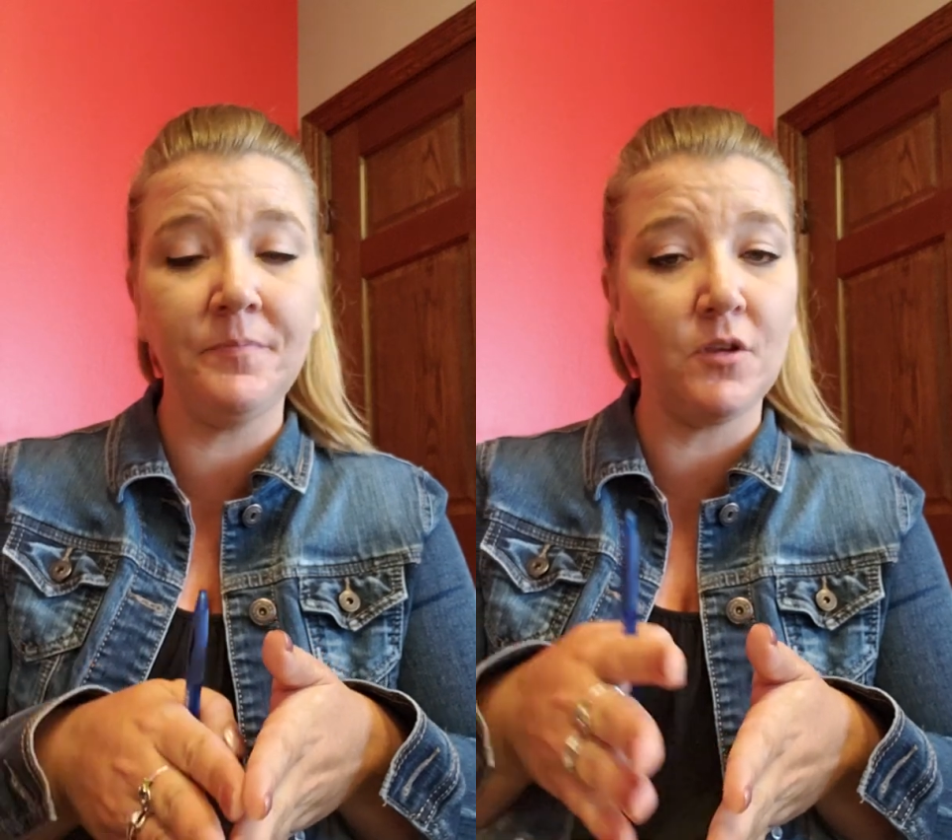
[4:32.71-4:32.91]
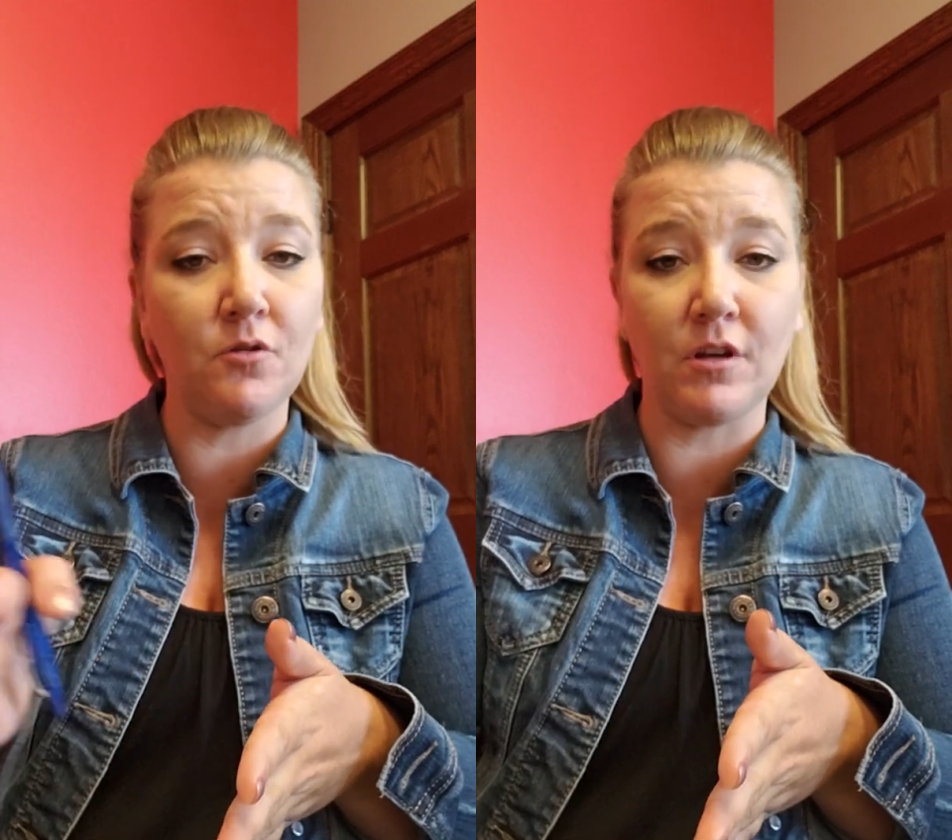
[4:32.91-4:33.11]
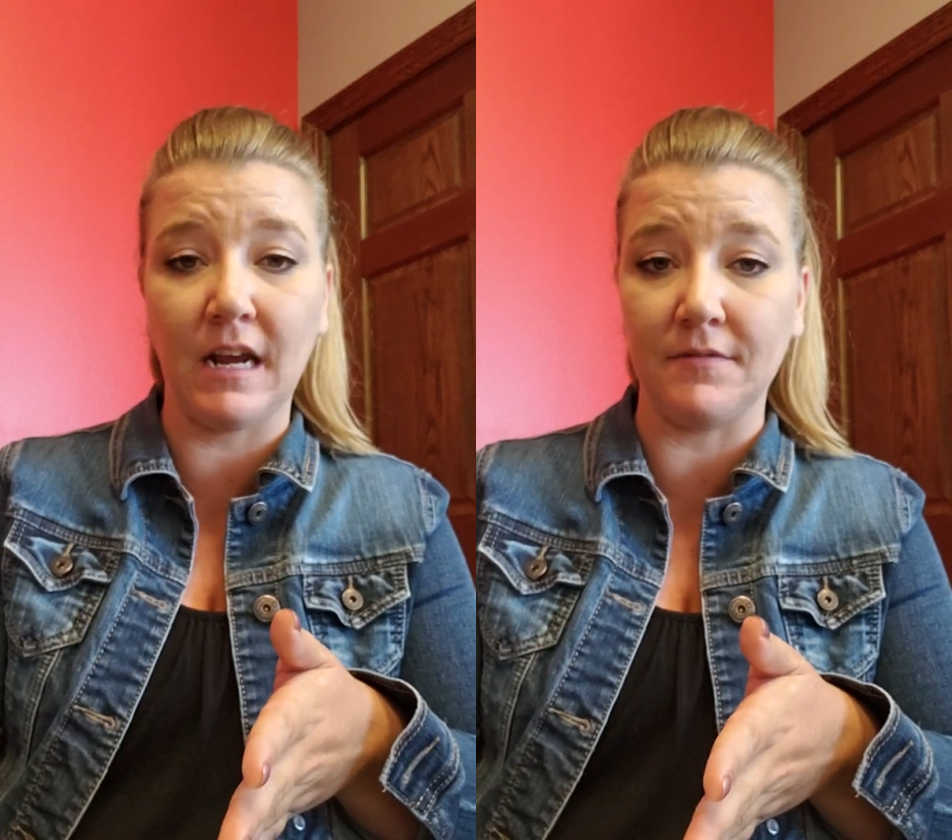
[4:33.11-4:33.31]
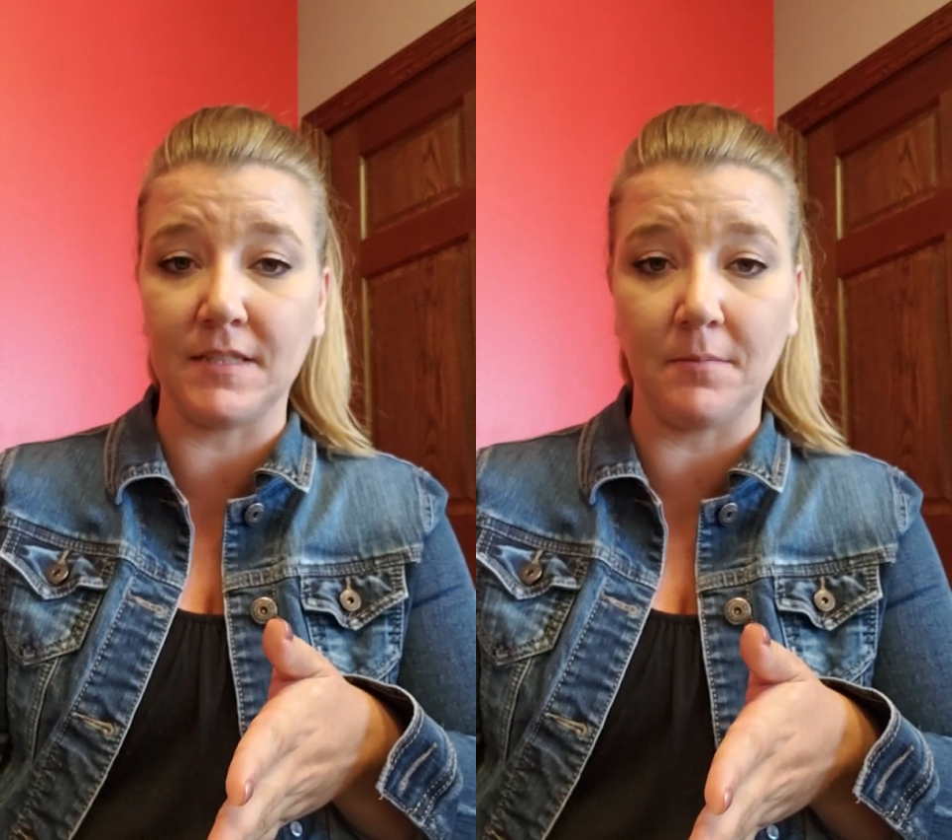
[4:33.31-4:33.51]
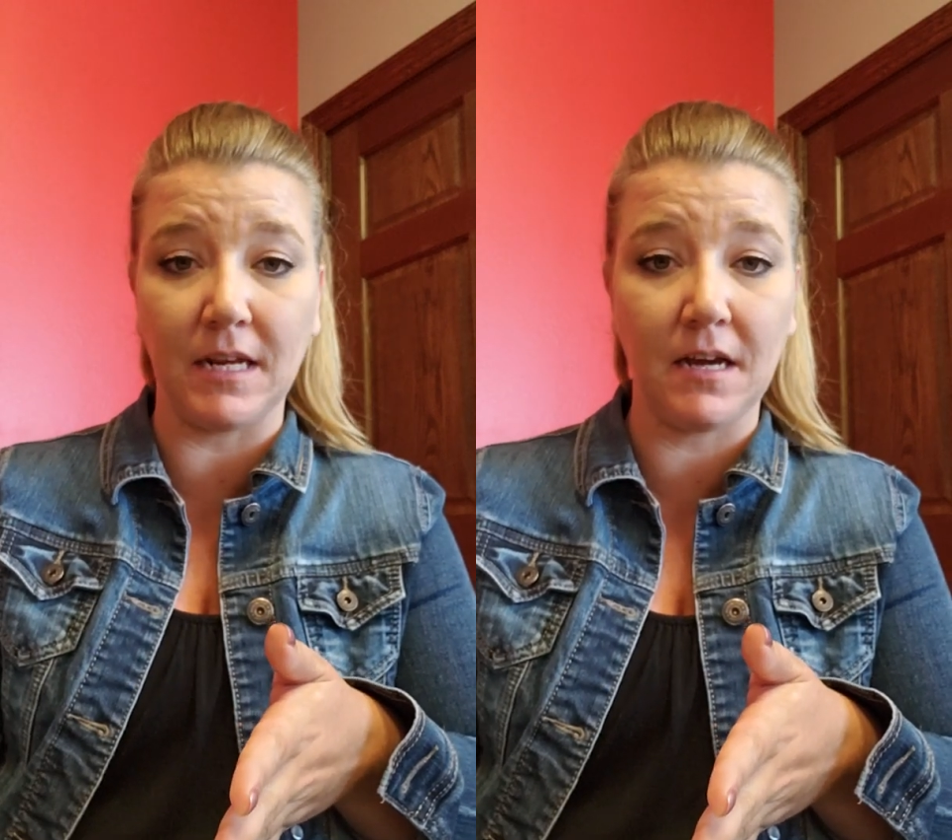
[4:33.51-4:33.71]
You can have
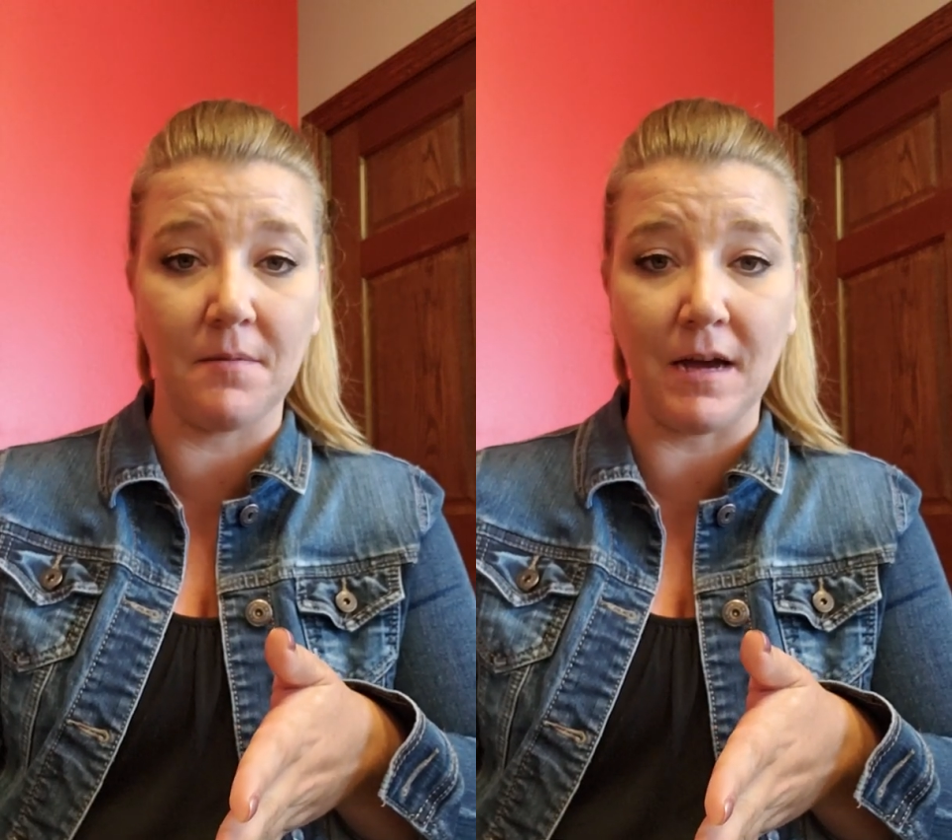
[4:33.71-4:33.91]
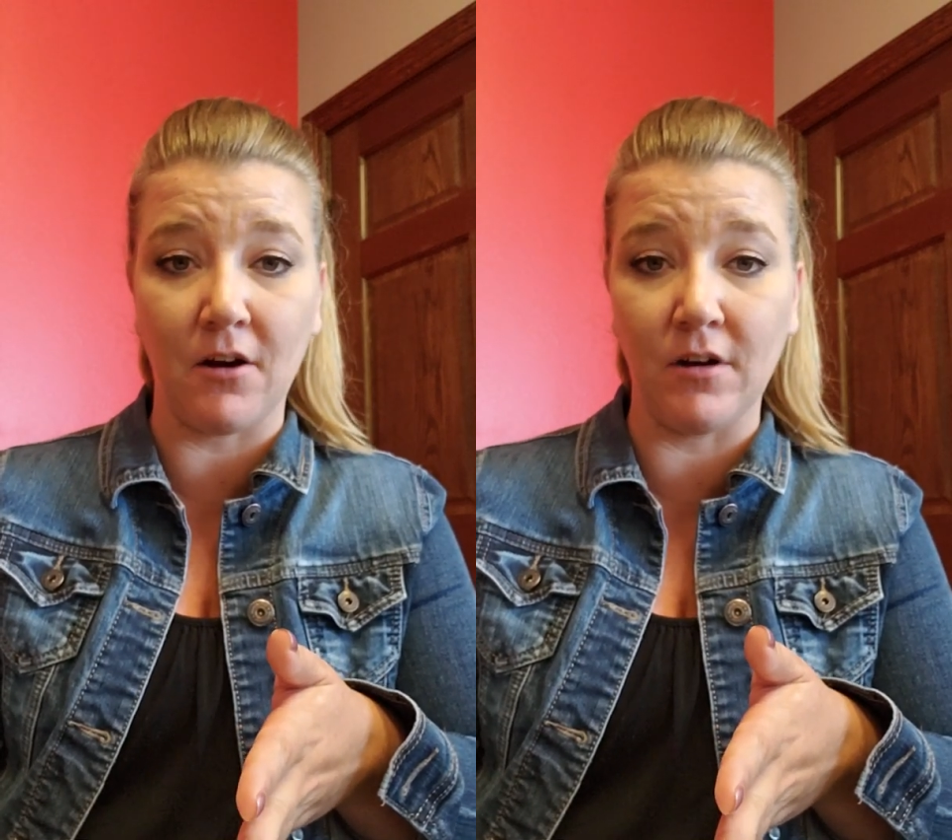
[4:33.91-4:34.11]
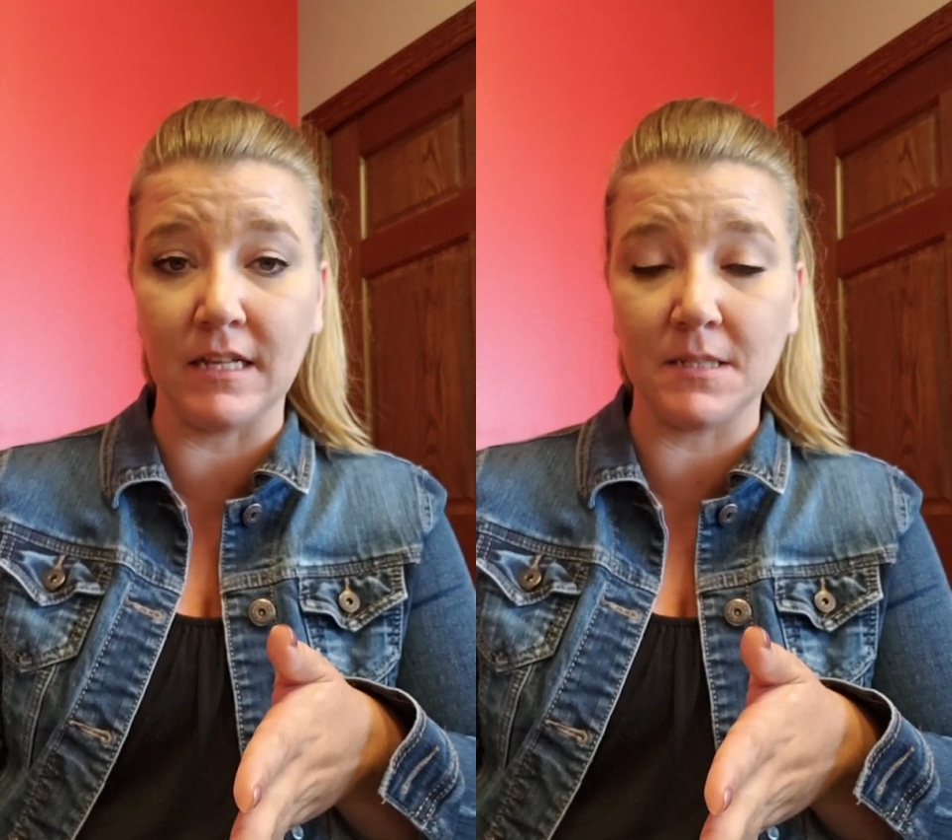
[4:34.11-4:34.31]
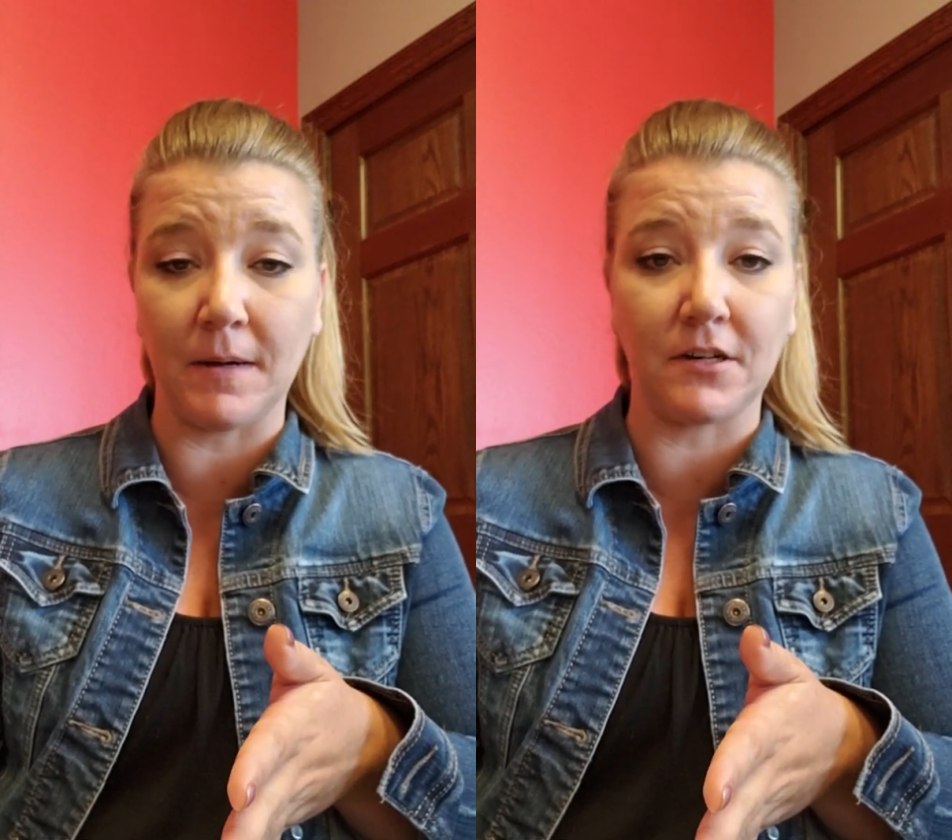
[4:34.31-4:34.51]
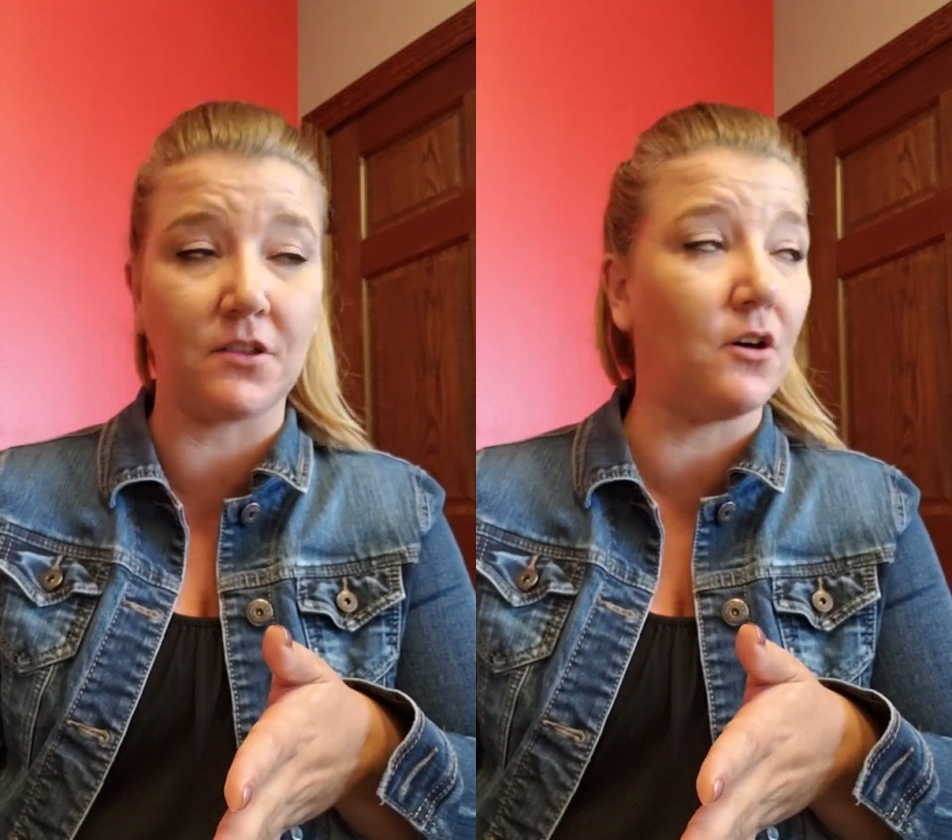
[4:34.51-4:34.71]
somebody come out,
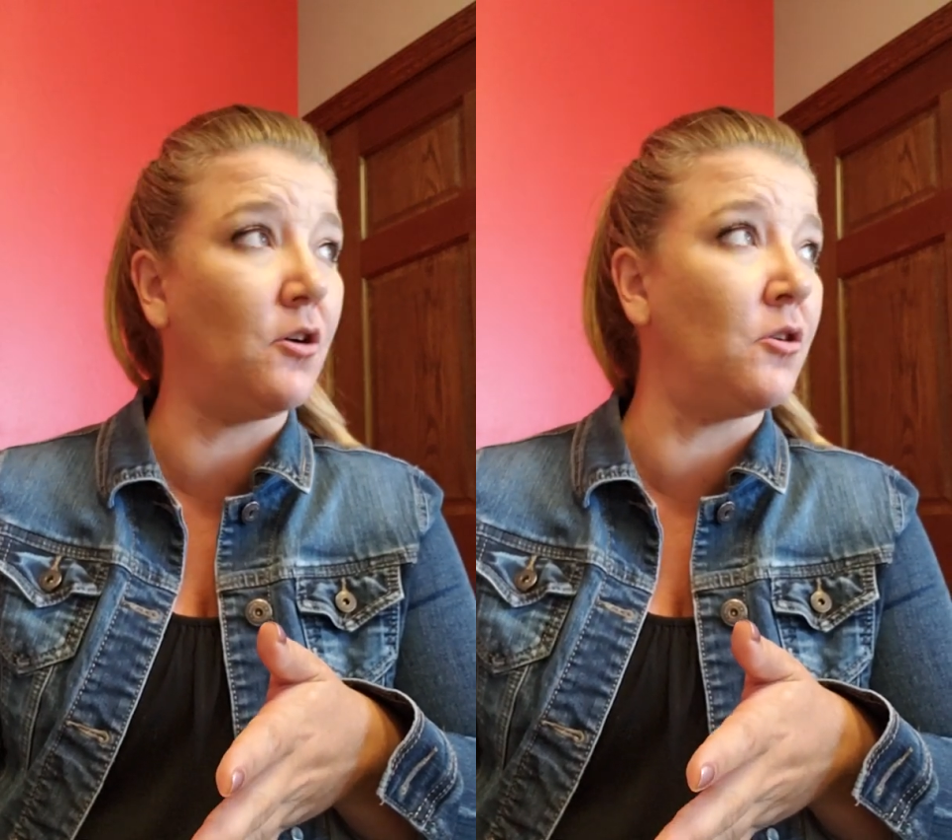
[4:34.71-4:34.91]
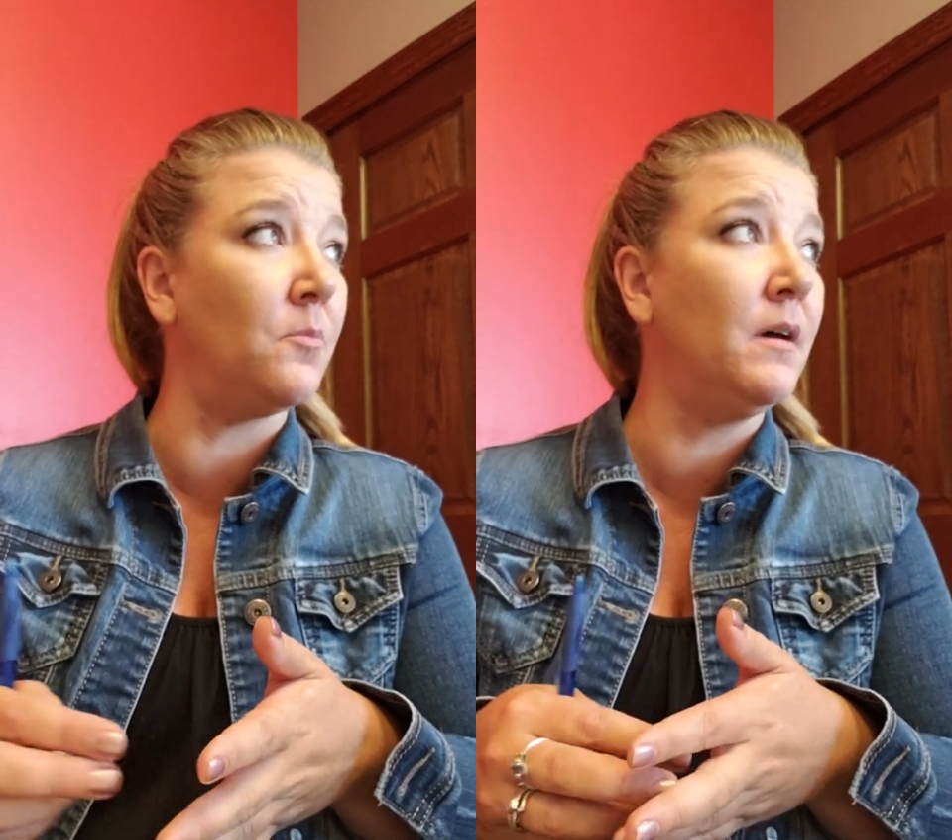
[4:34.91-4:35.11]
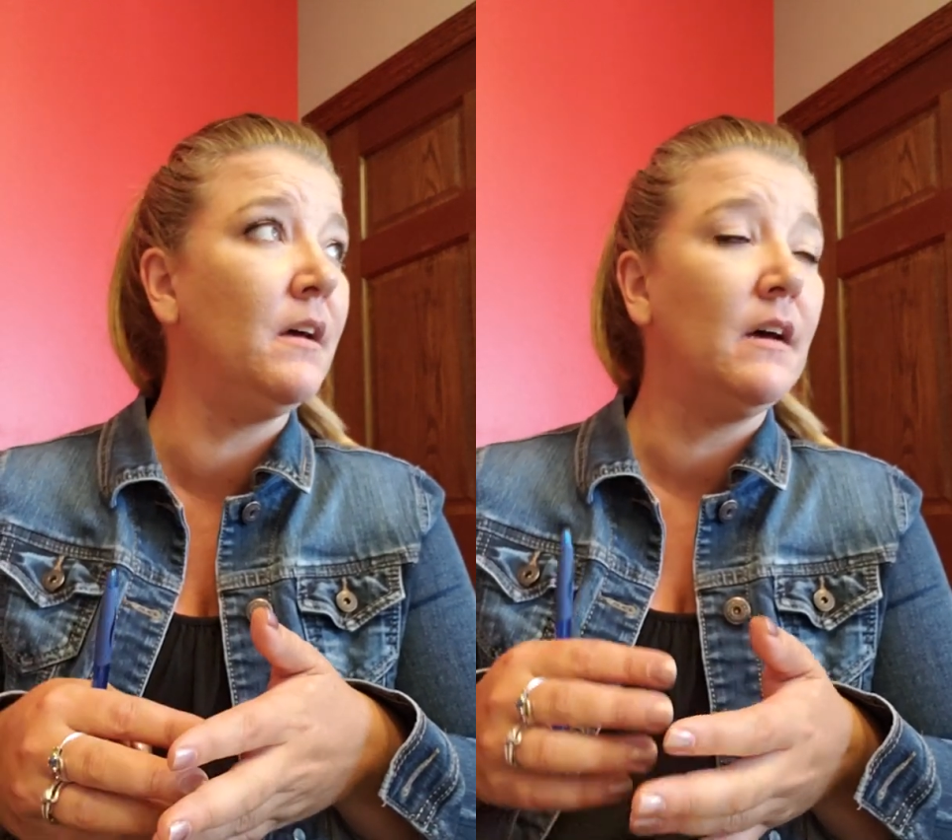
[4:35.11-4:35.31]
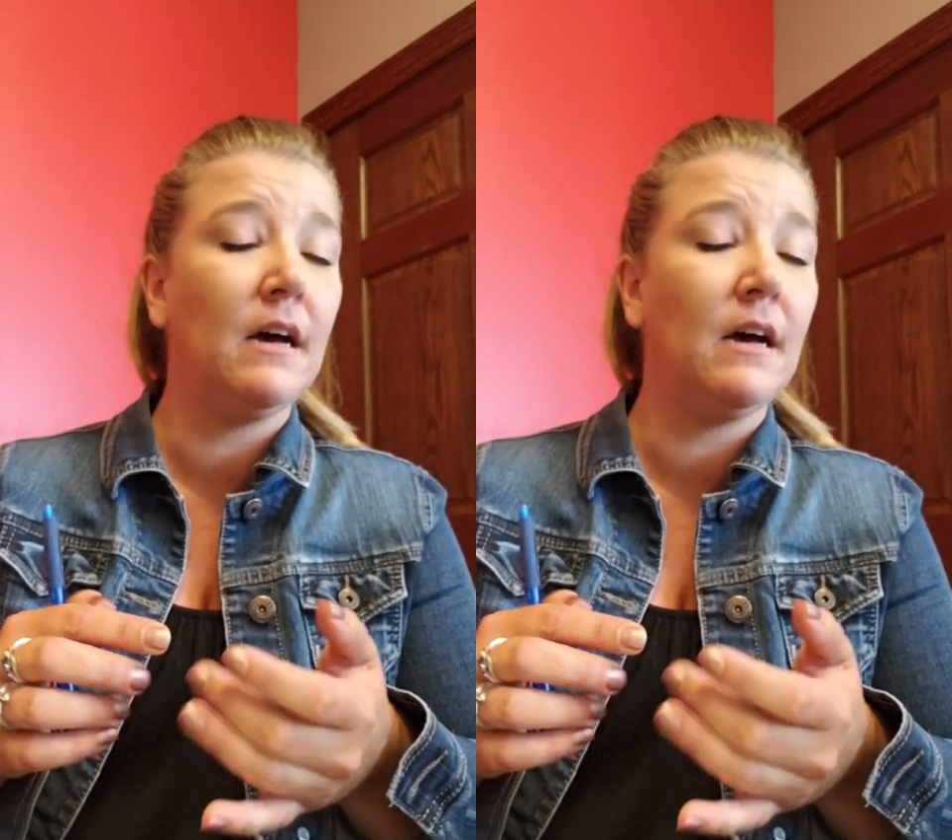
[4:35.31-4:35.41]
inspect the home,